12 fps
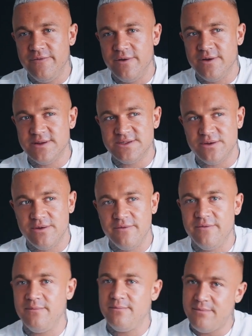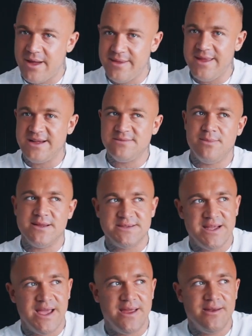for sort of my next
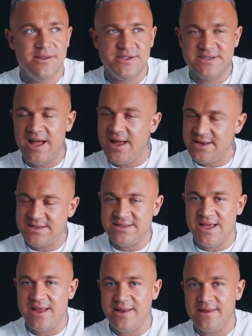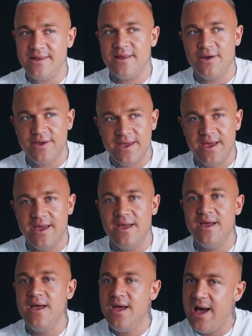months ahead and just understanding that, okay,
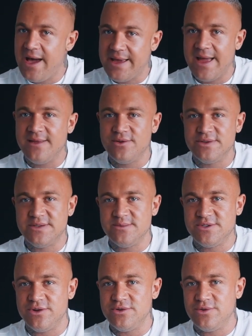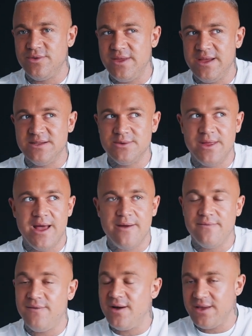I can do some social things
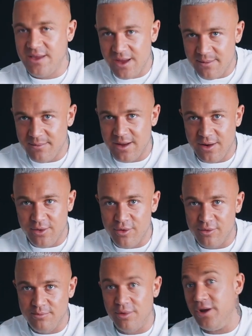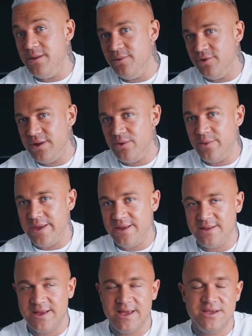without fucking up my whole bodybuilding week
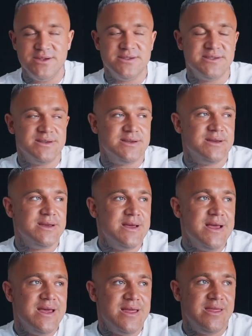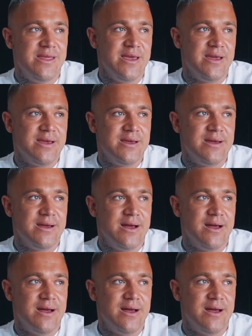like I used to think. A